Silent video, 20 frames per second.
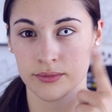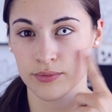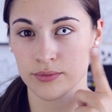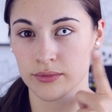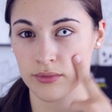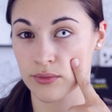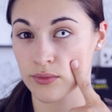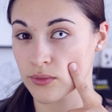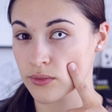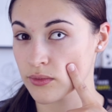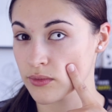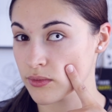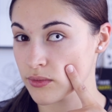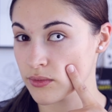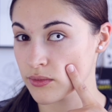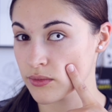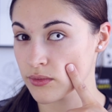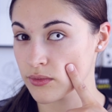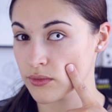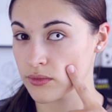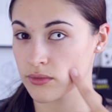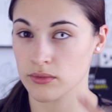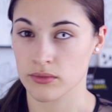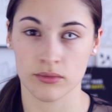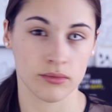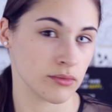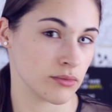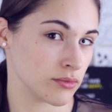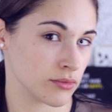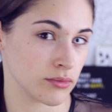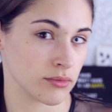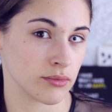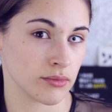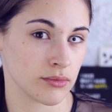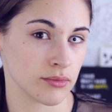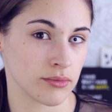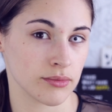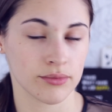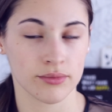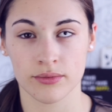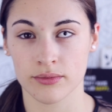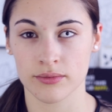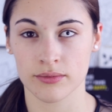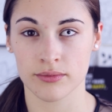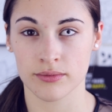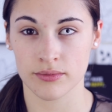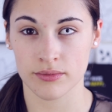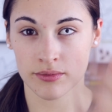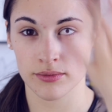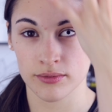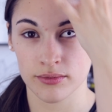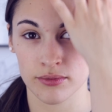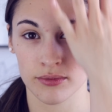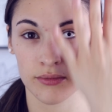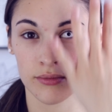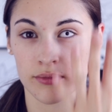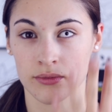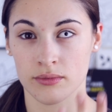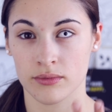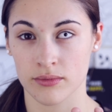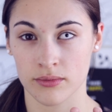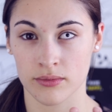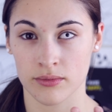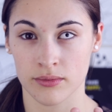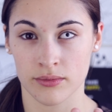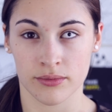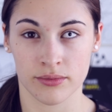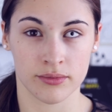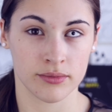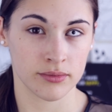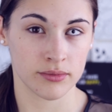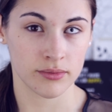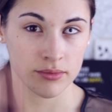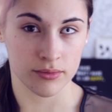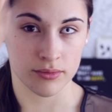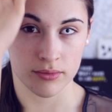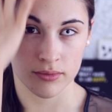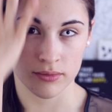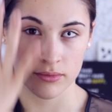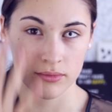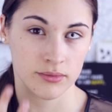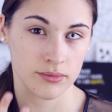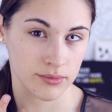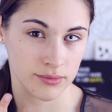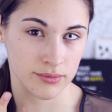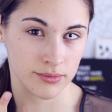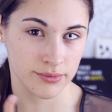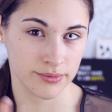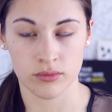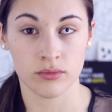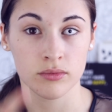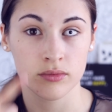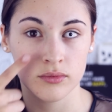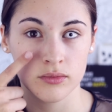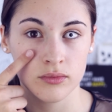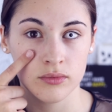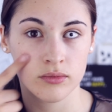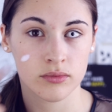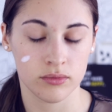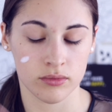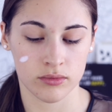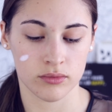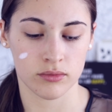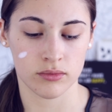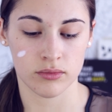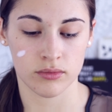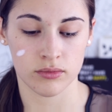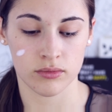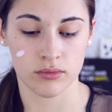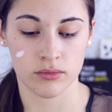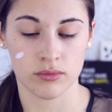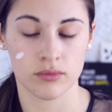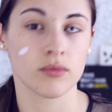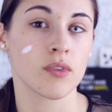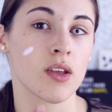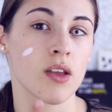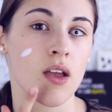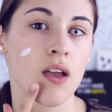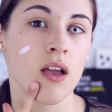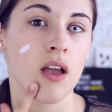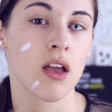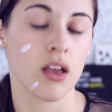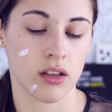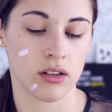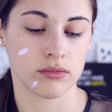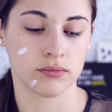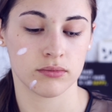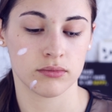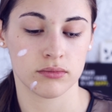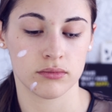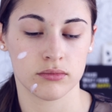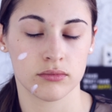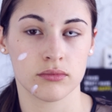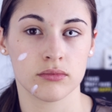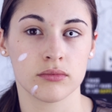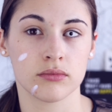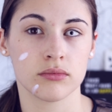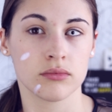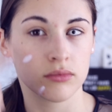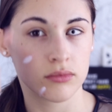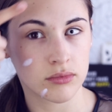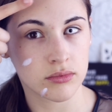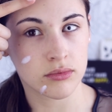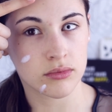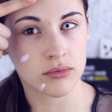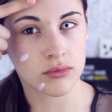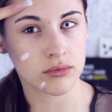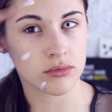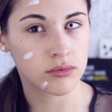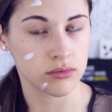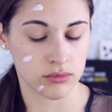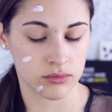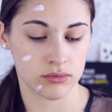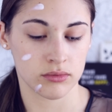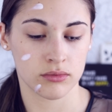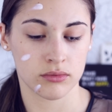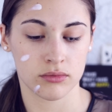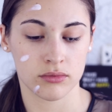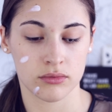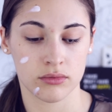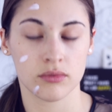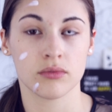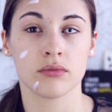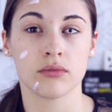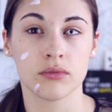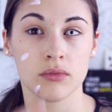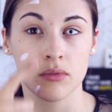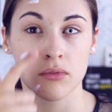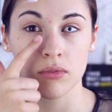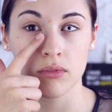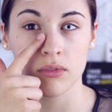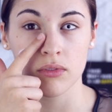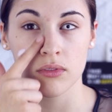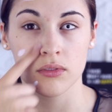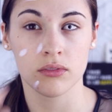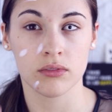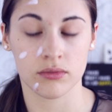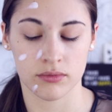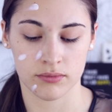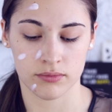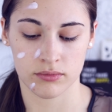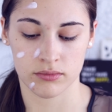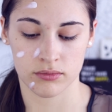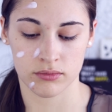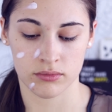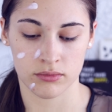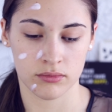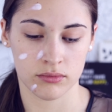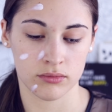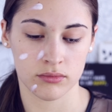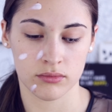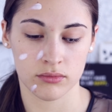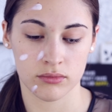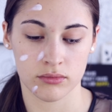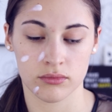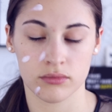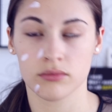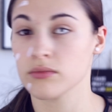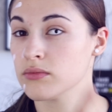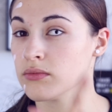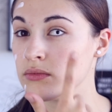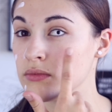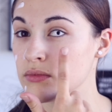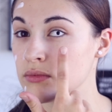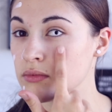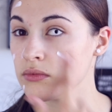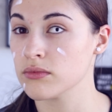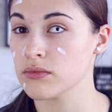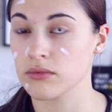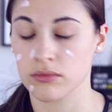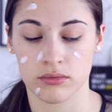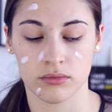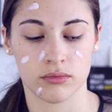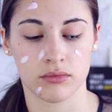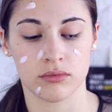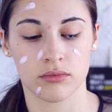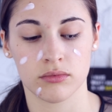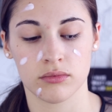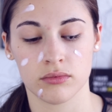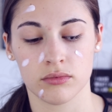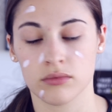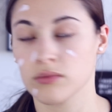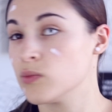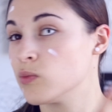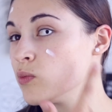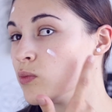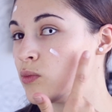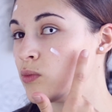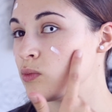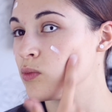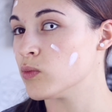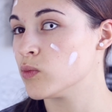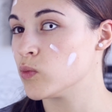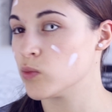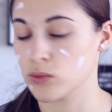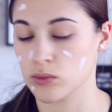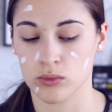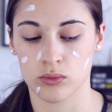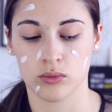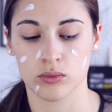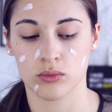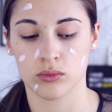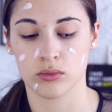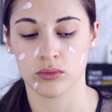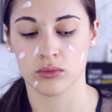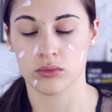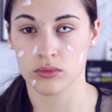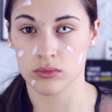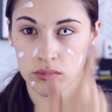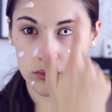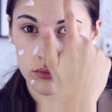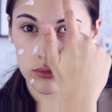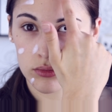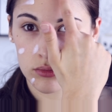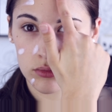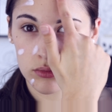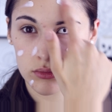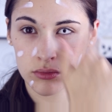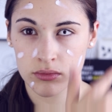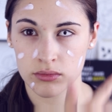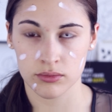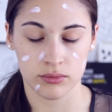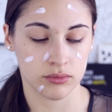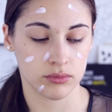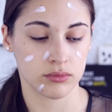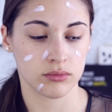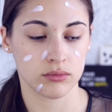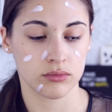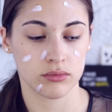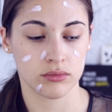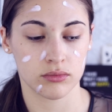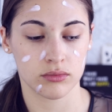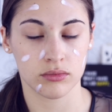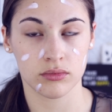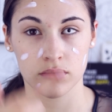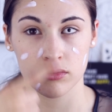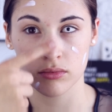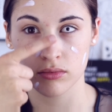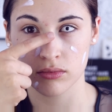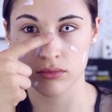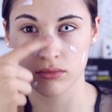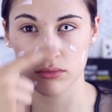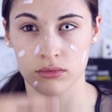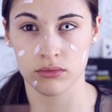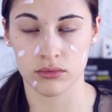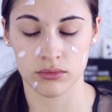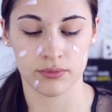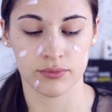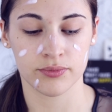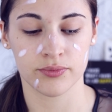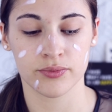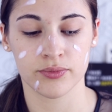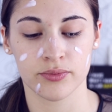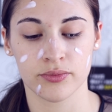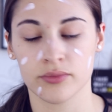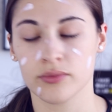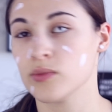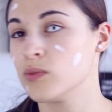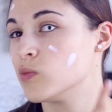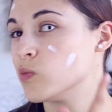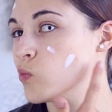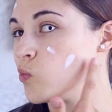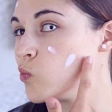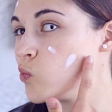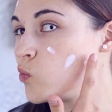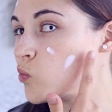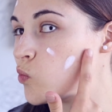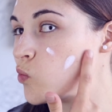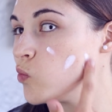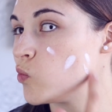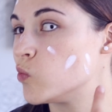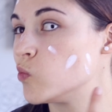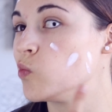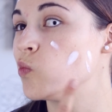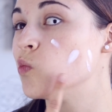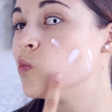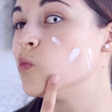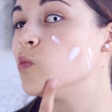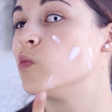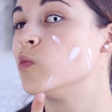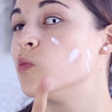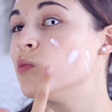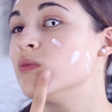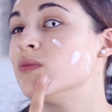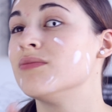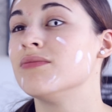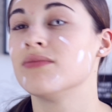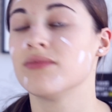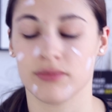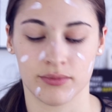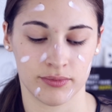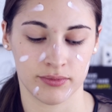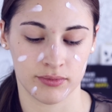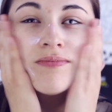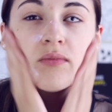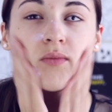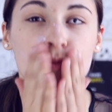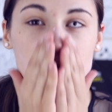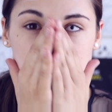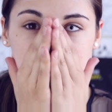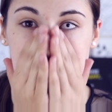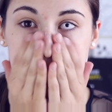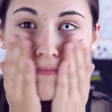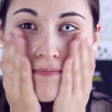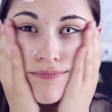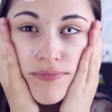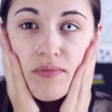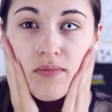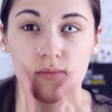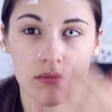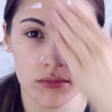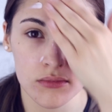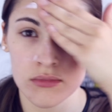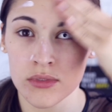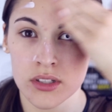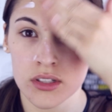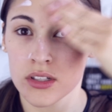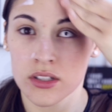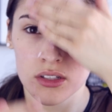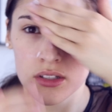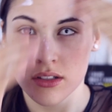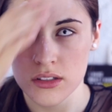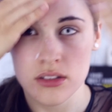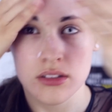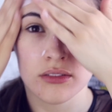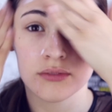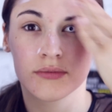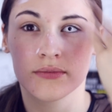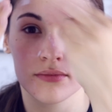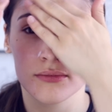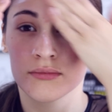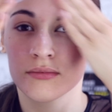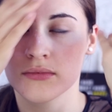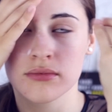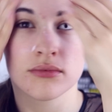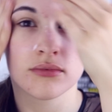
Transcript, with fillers: with the contact that I'm wearing, this is just a white or zombie contact for the skull side and then the other side I'm just keeping my normal eye color because this is going to be the normal human being side. So starting the makeup, I'm just putting on my everyday primer. This is the Hourglass Mineral Veil Primer, and I'm just rubbing